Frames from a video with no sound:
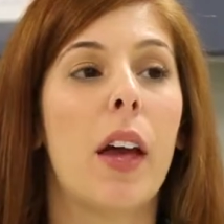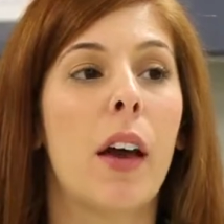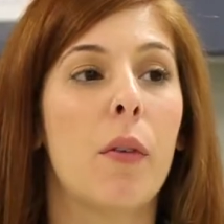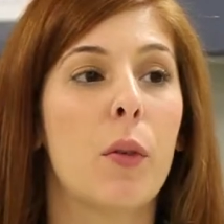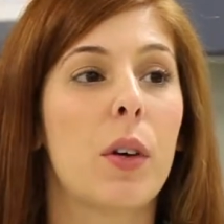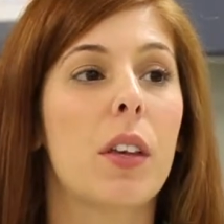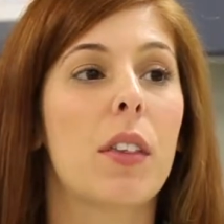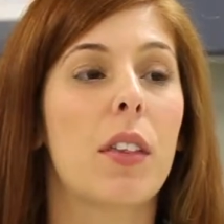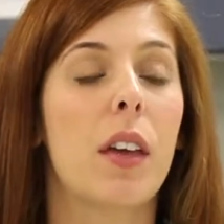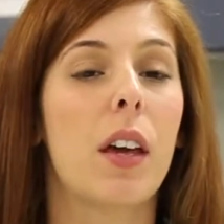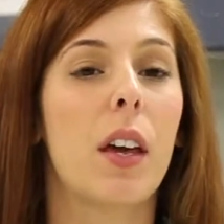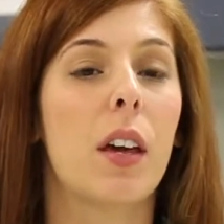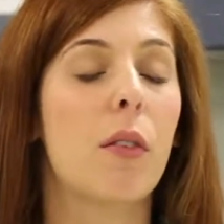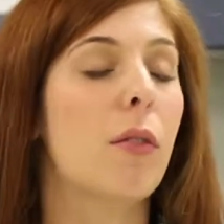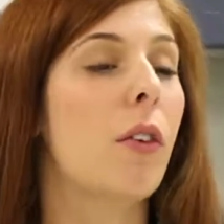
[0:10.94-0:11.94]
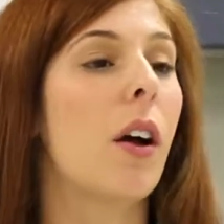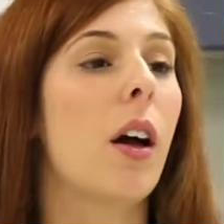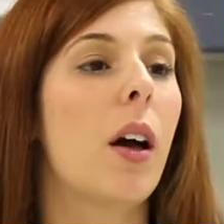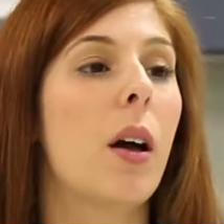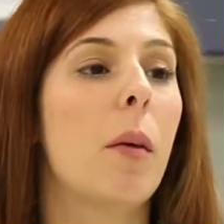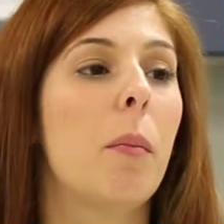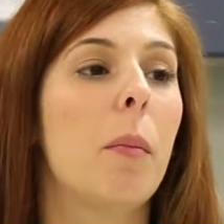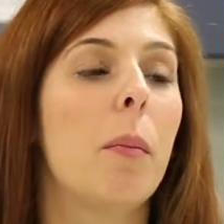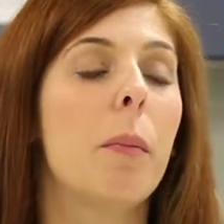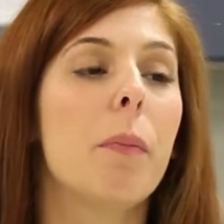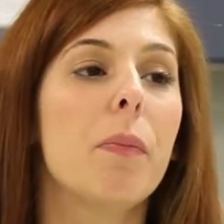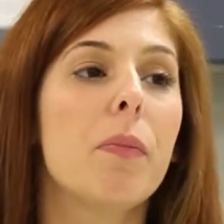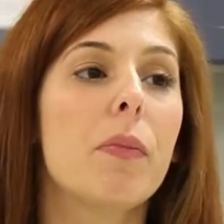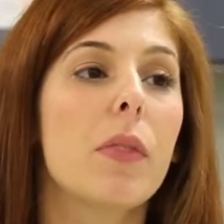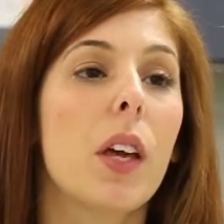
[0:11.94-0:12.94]
everything from
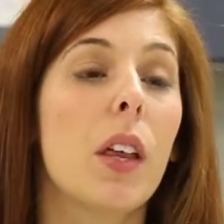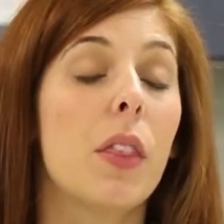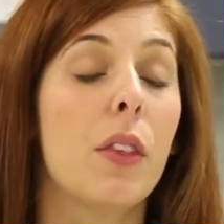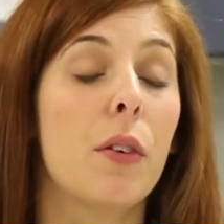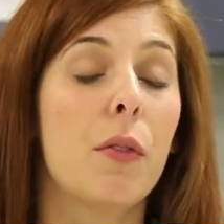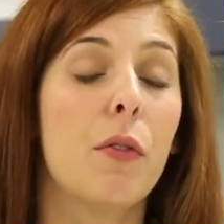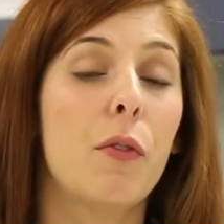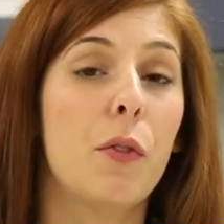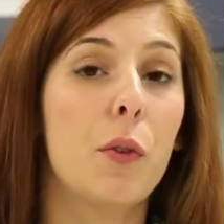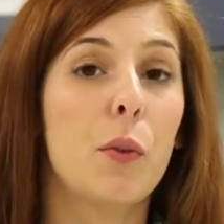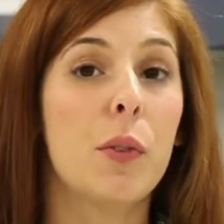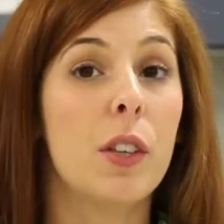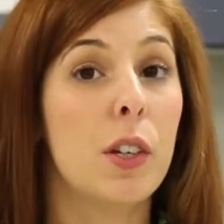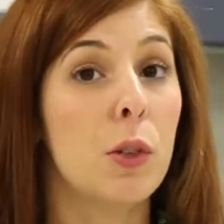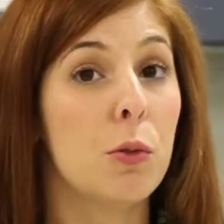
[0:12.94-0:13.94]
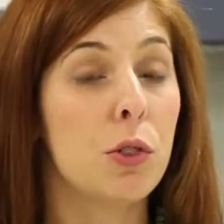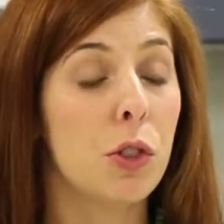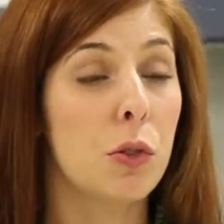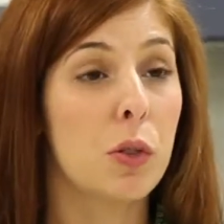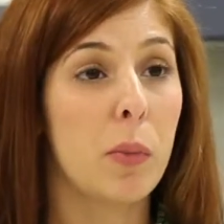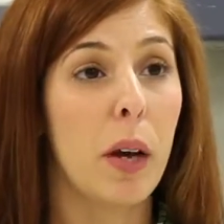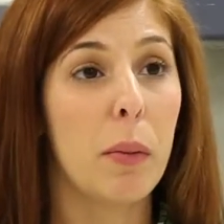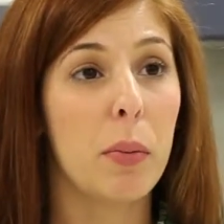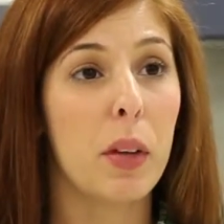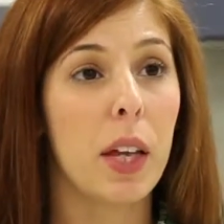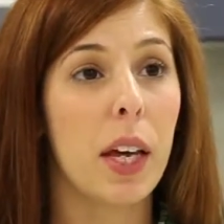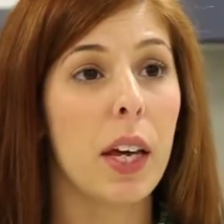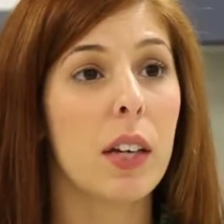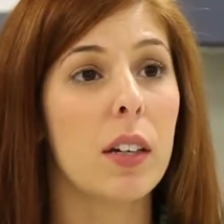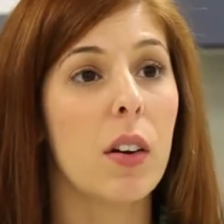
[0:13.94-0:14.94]
the, food, the new Choose My
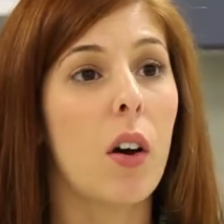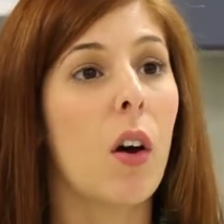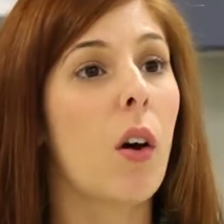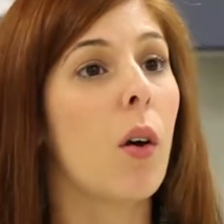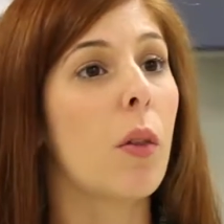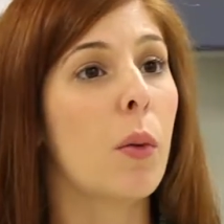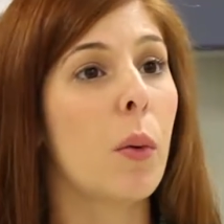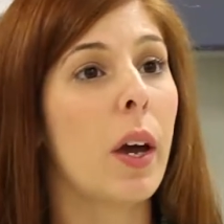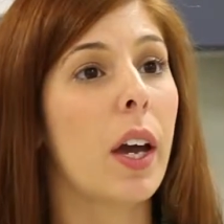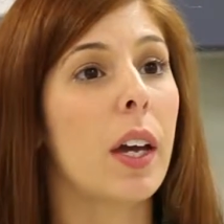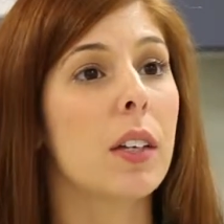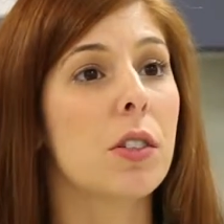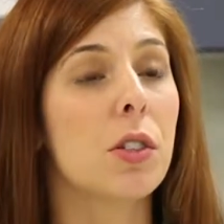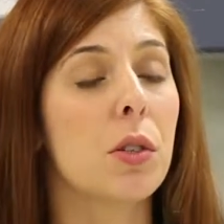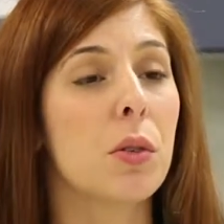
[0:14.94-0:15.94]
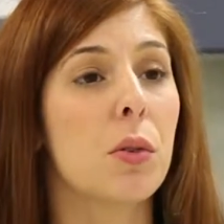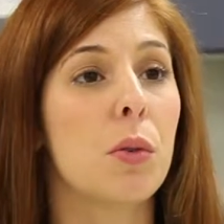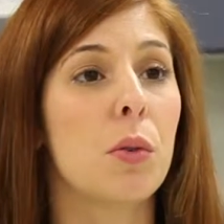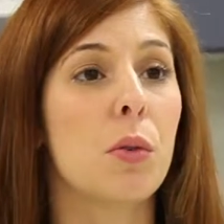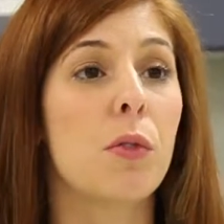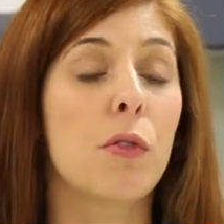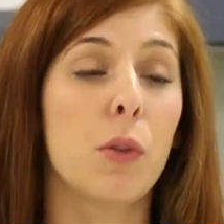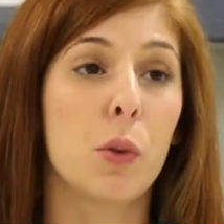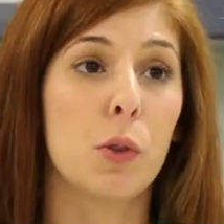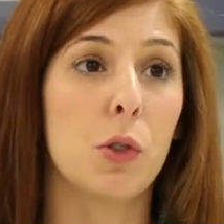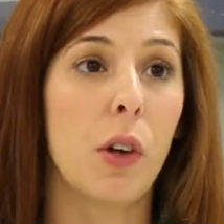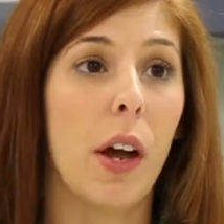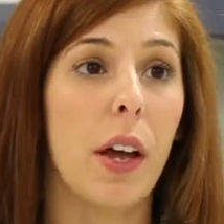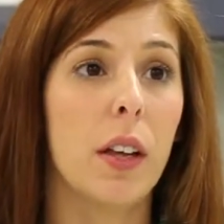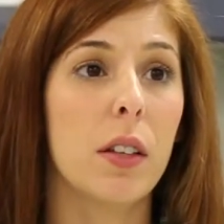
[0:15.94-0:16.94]
Plate all the way to food
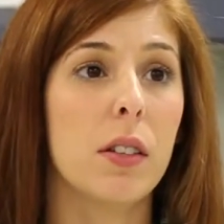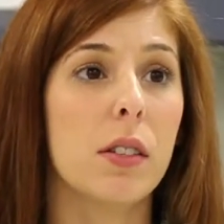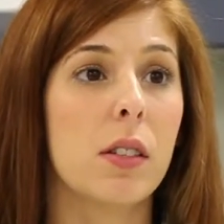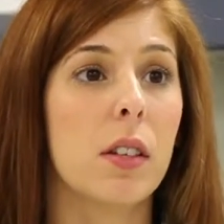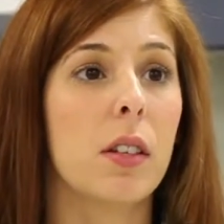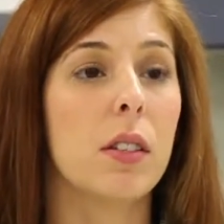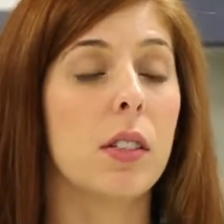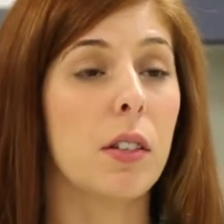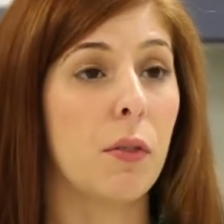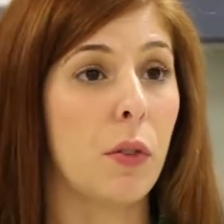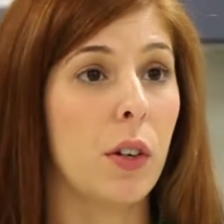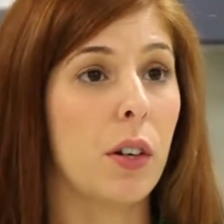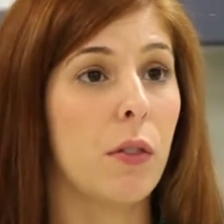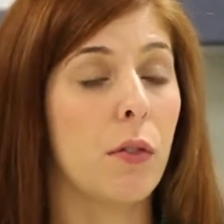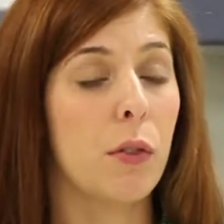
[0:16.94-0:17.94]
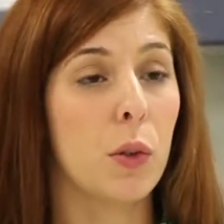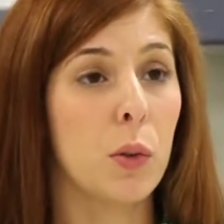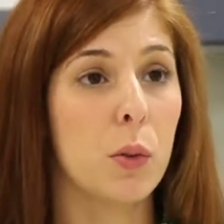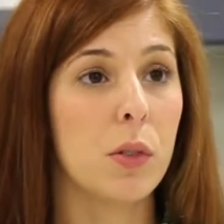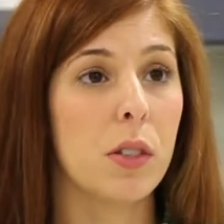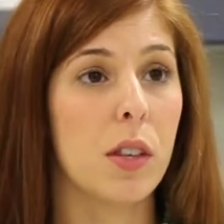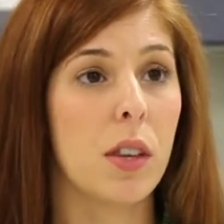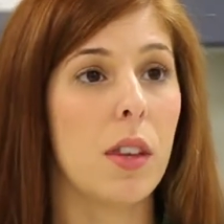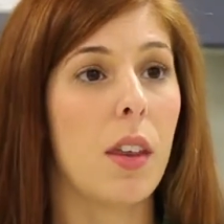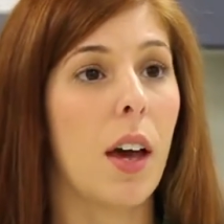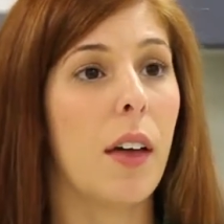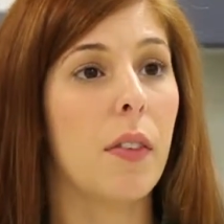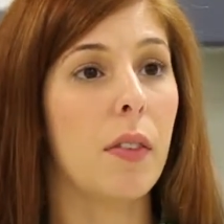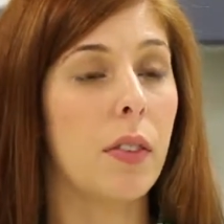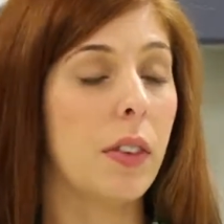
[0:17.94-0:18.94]
trends and different foods
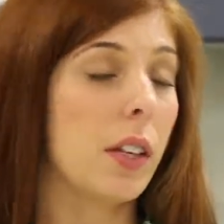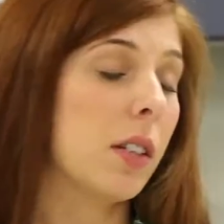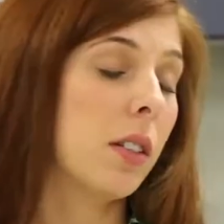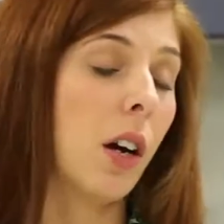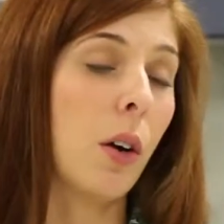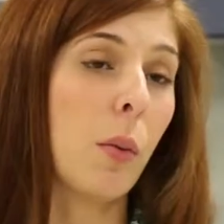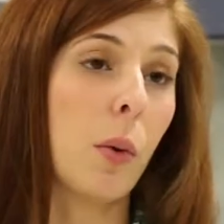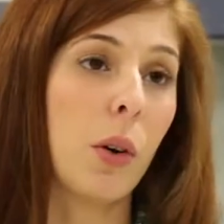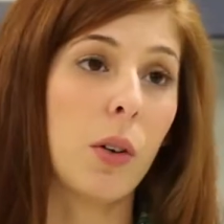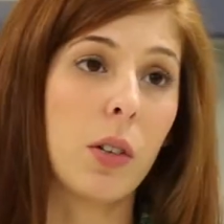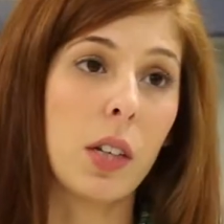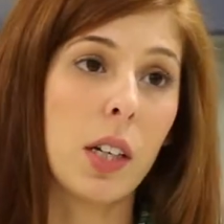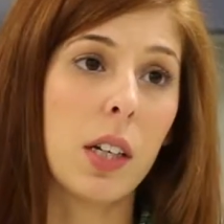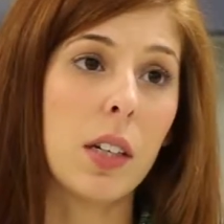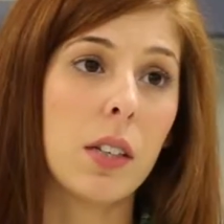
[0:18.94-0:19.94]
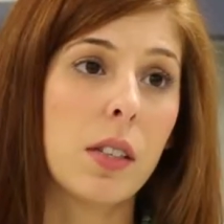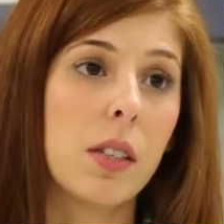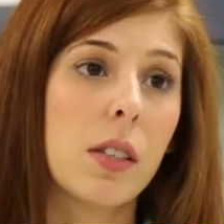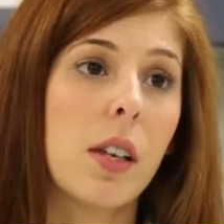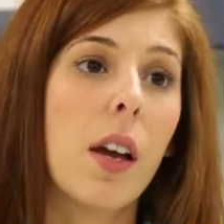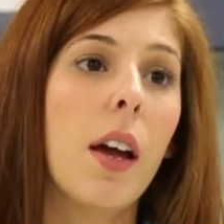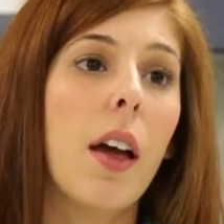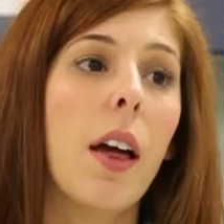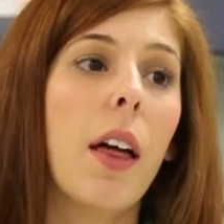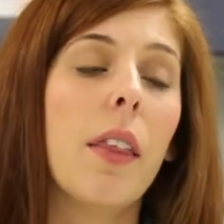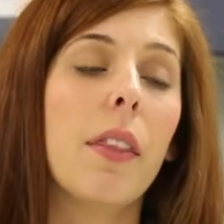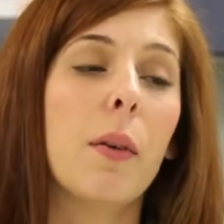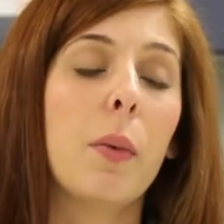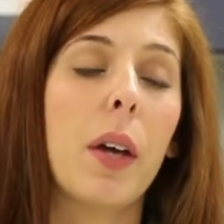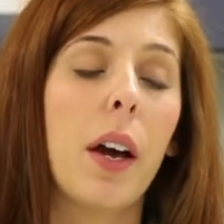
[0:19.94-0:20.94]
that the entire world eats.
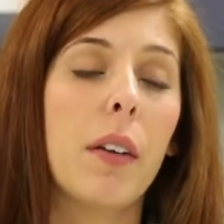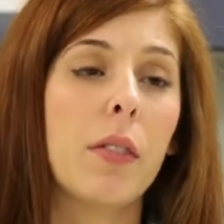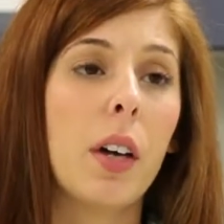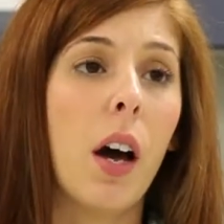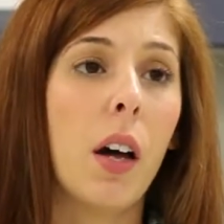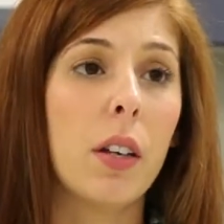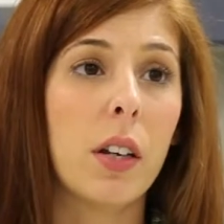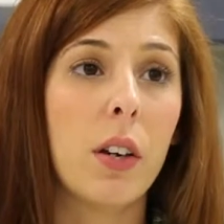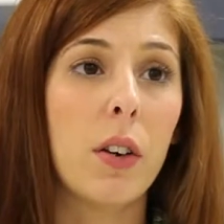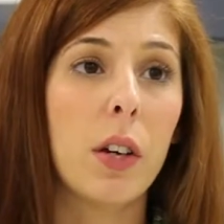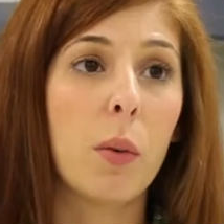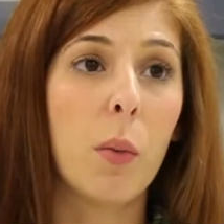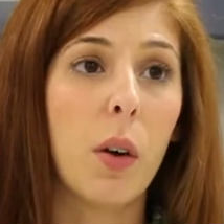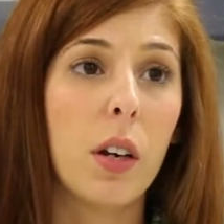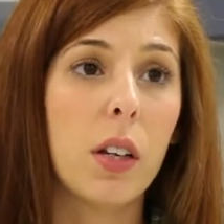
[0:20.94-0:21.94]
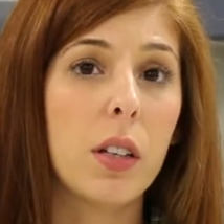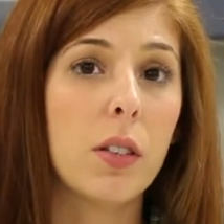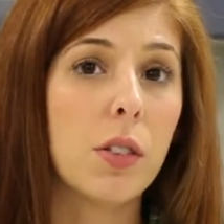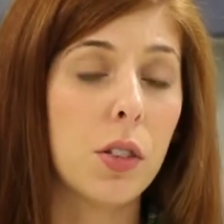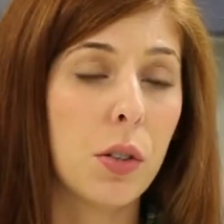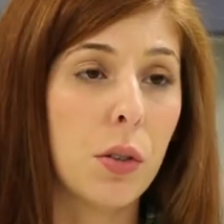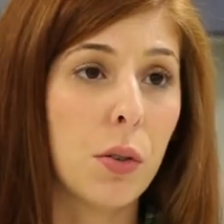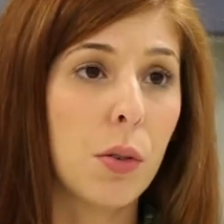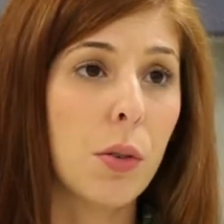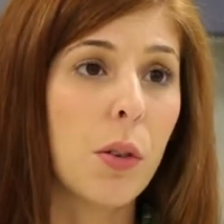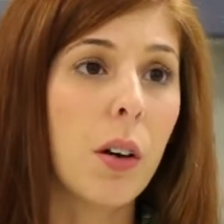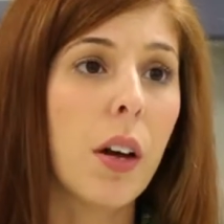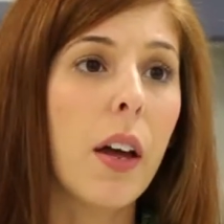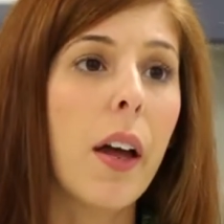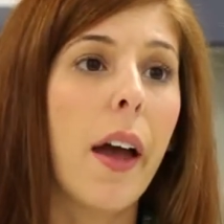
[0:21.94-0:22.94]
Then we have Culinary 1 and 2,
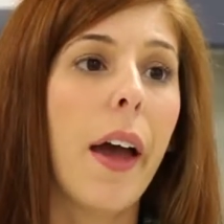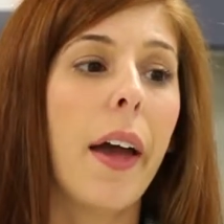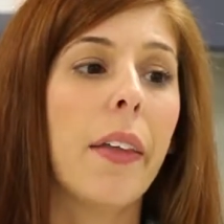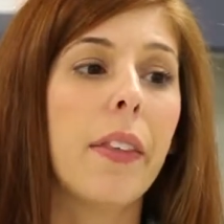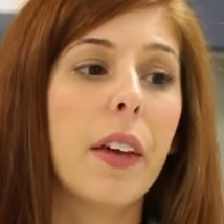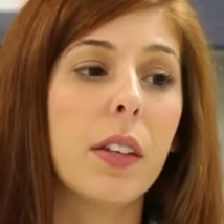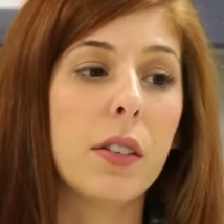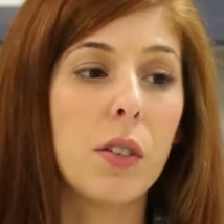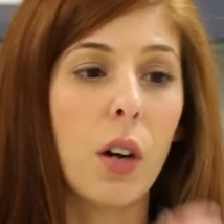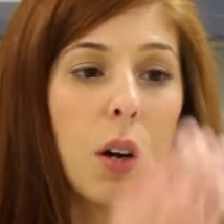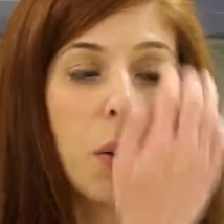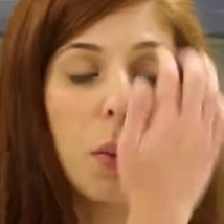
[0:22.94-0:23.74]
and they start